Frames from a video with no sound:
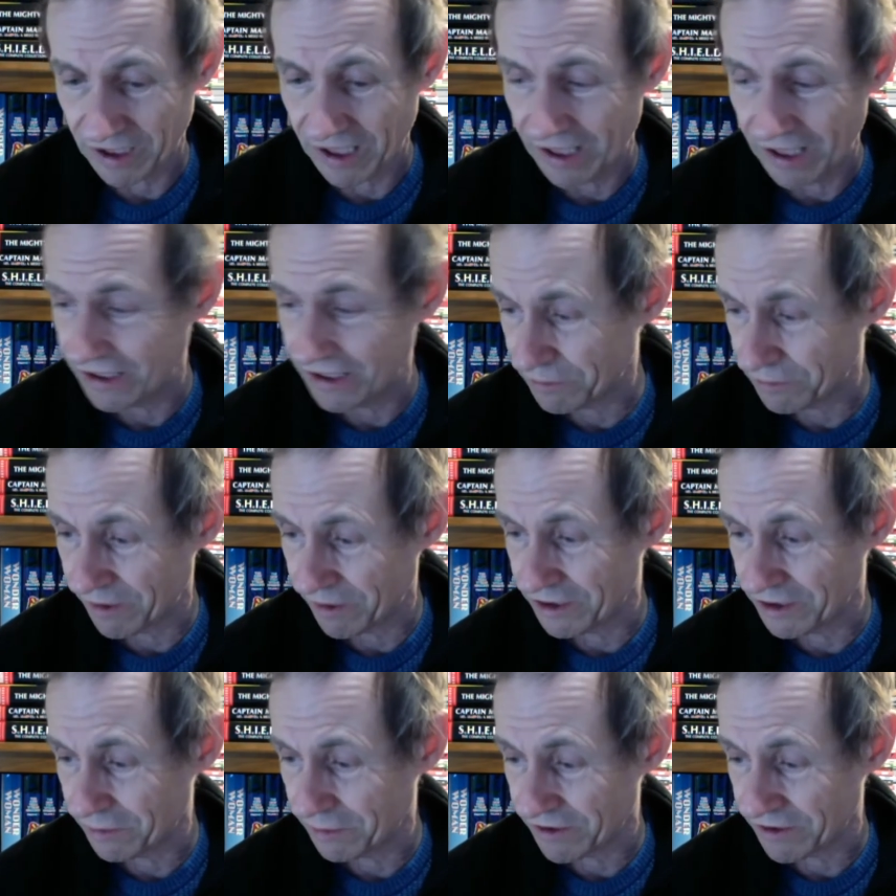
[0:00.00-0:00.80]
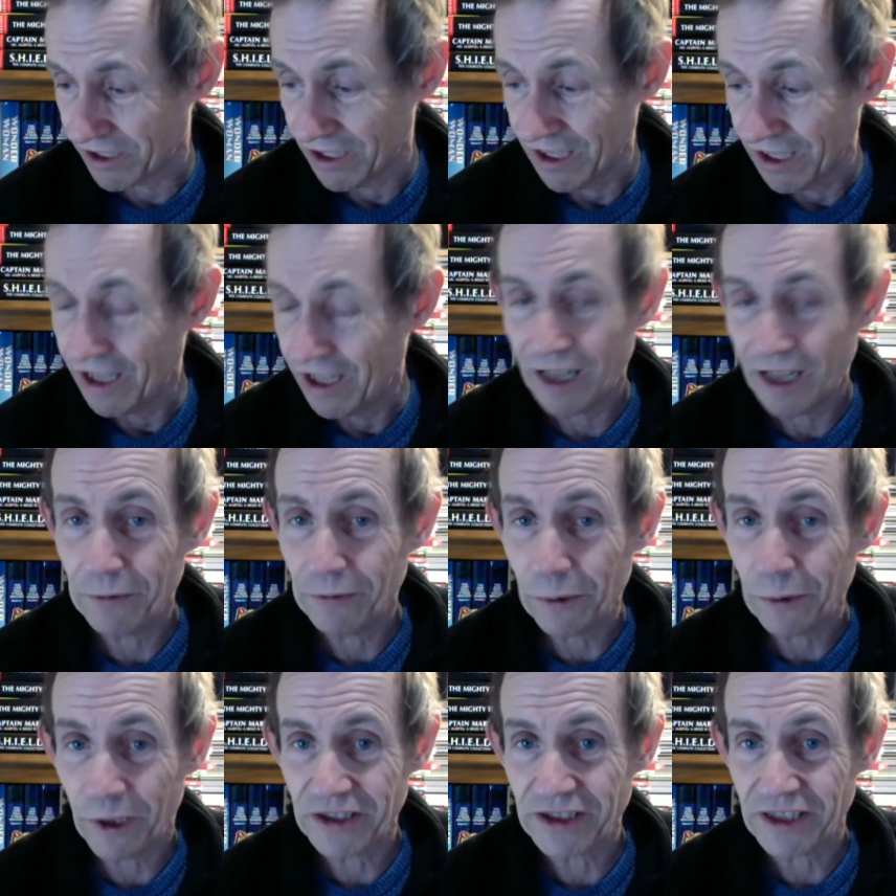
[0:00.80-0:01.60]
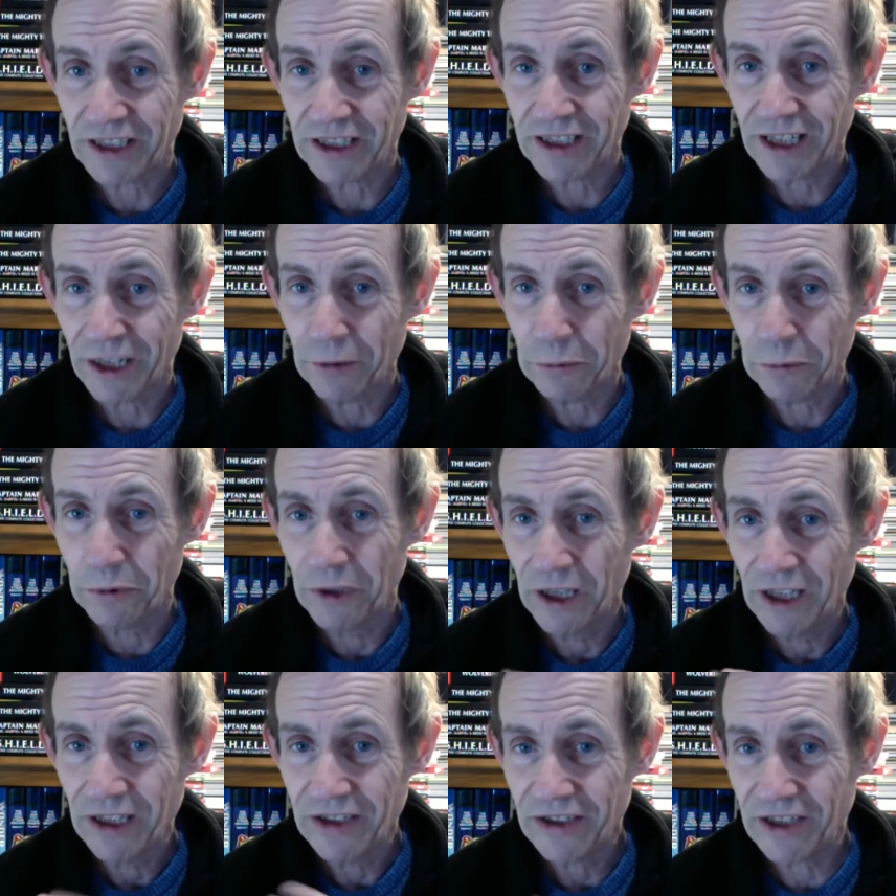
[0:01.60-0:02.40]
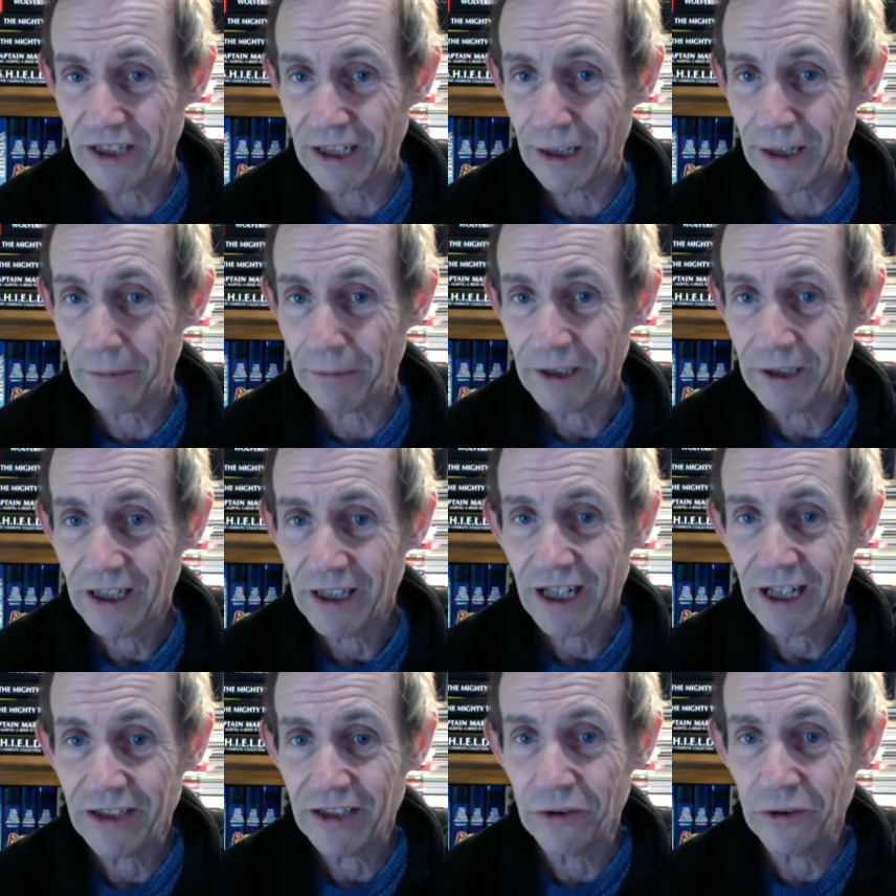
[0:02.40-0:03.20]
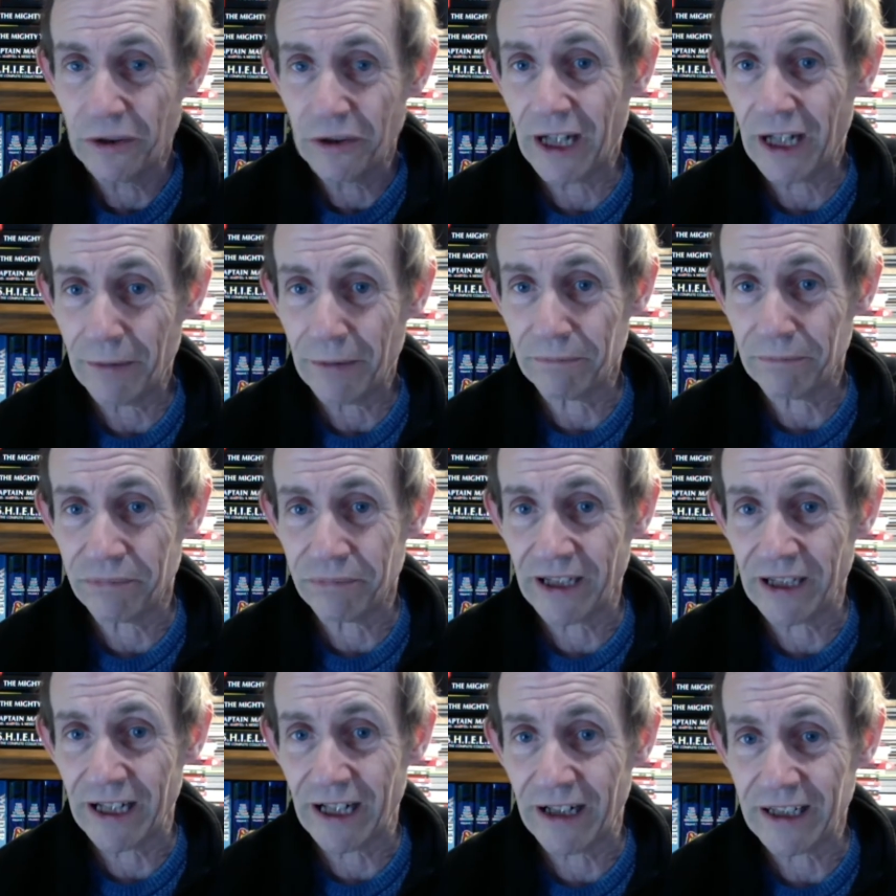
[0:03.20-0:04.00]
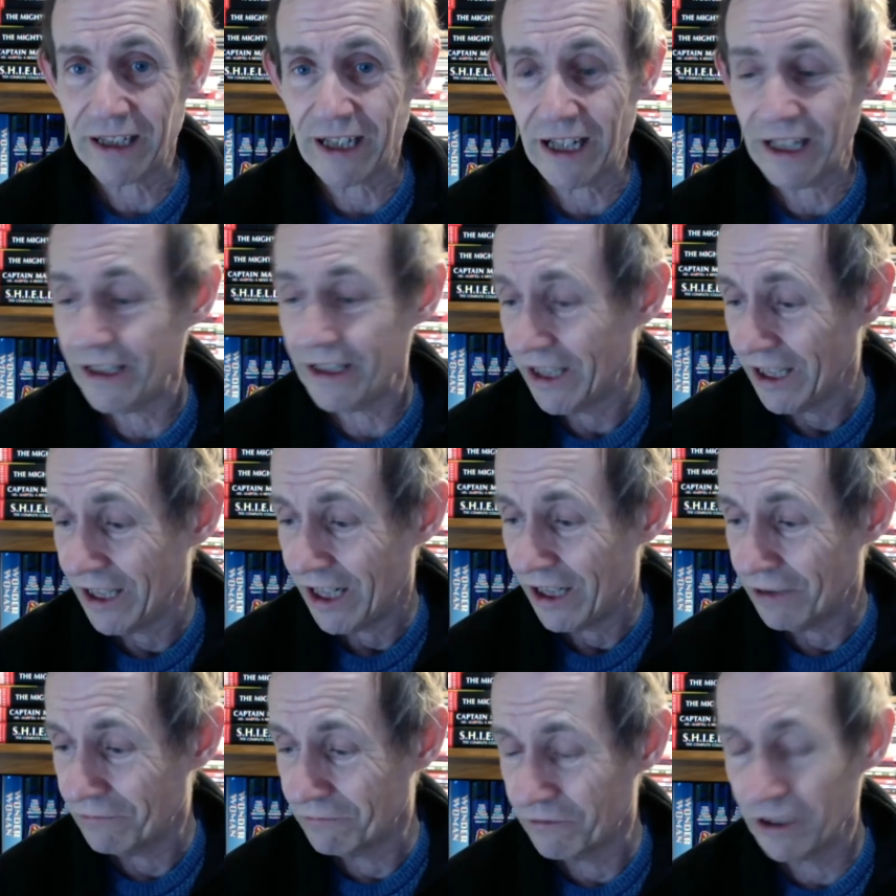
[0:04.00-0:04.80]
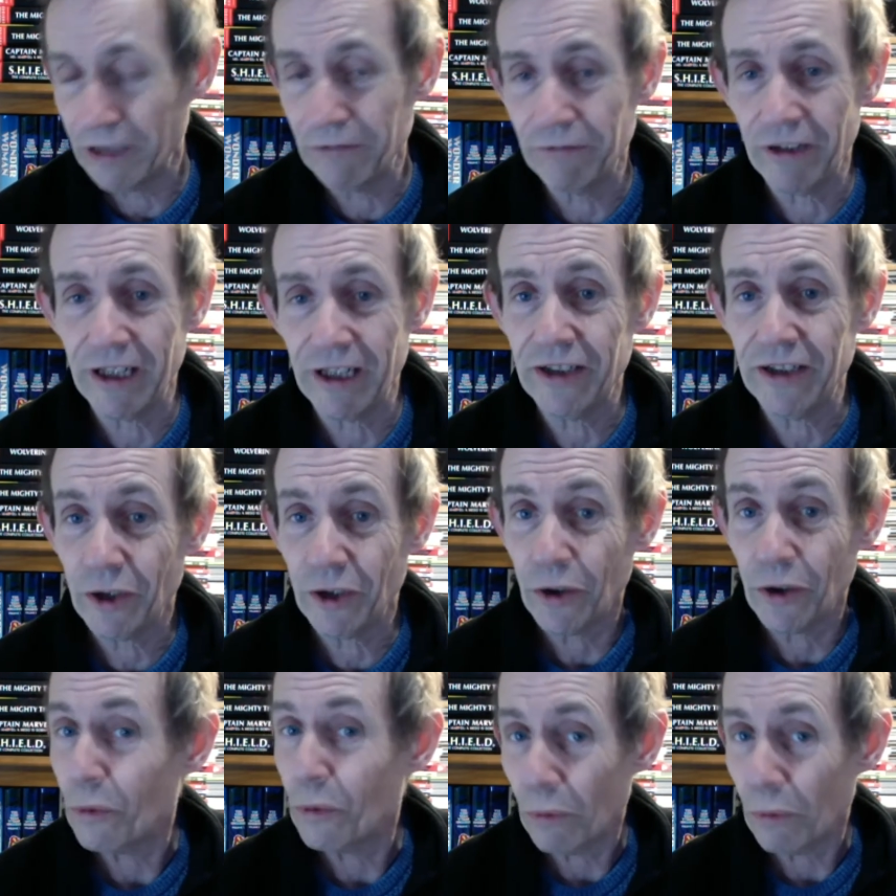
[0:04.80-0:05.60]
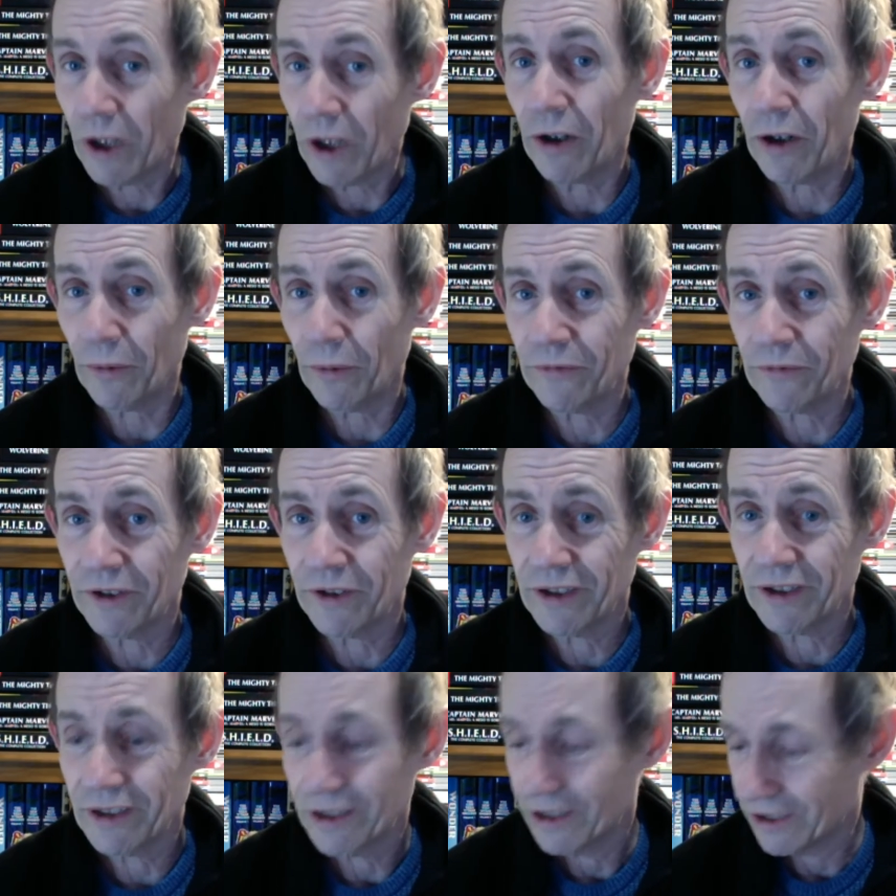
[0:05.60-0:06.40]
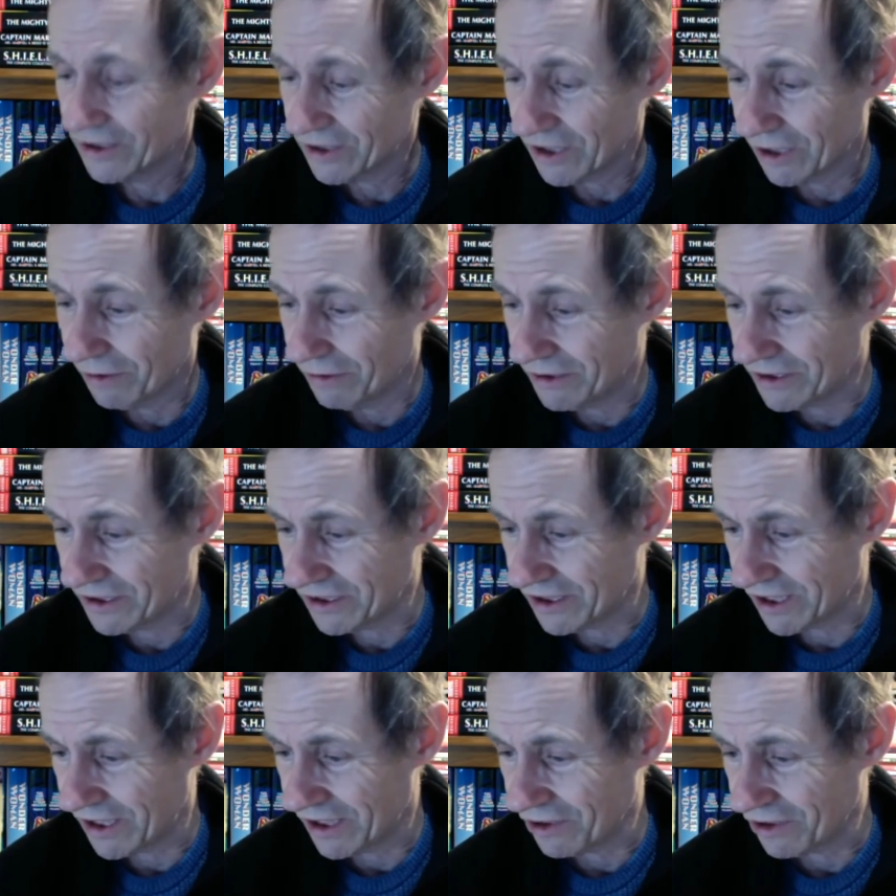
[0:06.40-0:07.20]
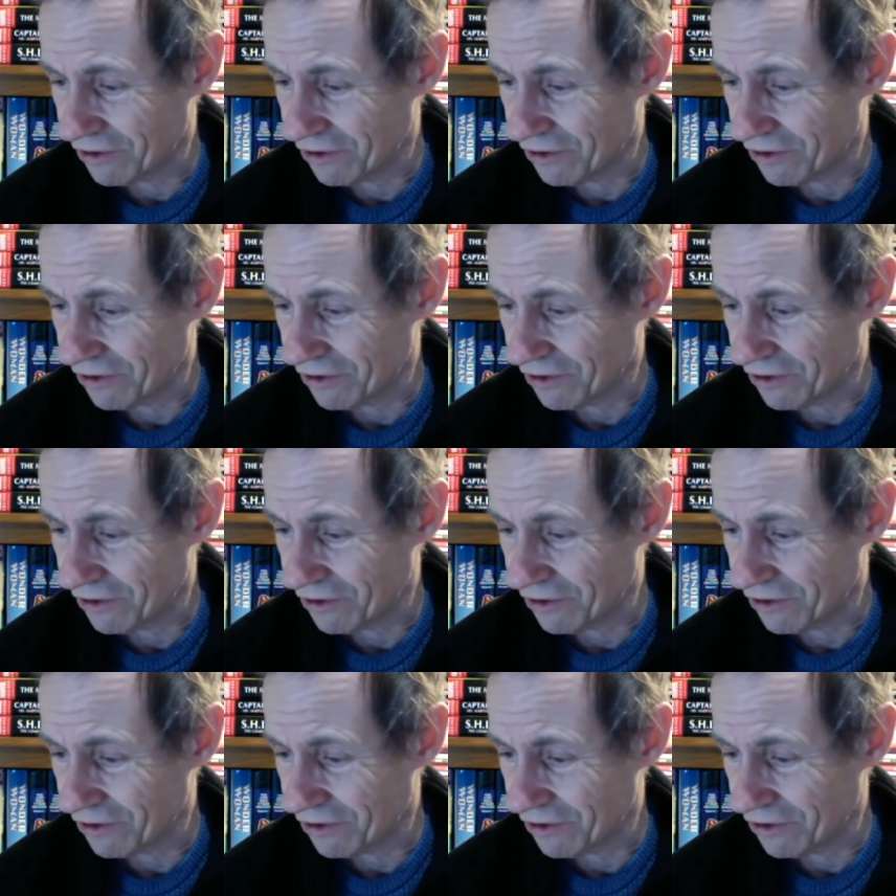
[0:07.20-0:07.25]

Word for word: and it's one of these ones I'm quite certain I will dig up and look at, bring out again and reread quite often. So it's a